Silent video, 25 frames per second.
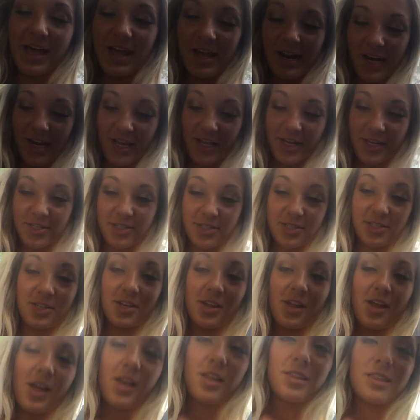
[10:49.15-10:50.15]
Yeah, it is.
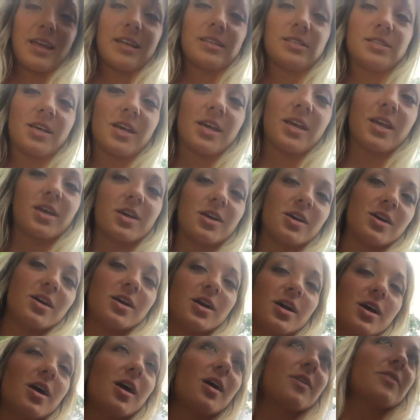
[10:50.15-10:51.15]
That's like
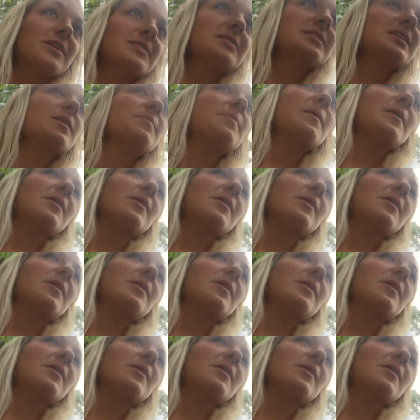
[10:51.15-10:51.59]
that's like a